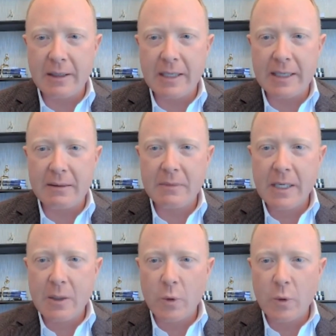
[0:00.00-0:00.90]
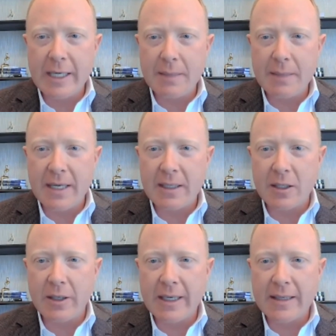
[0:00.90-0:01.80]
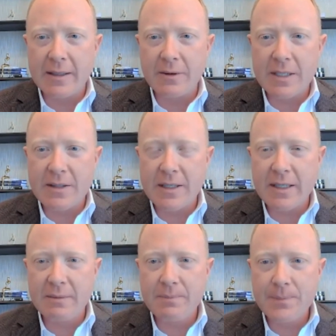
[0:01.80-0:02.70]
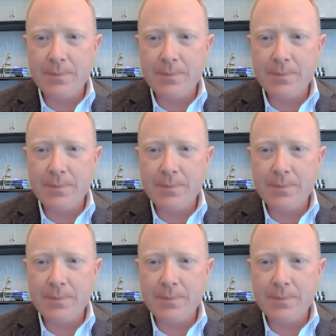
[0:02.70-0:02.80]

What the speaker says: kind of recap that and a look ahead to the rest of the year.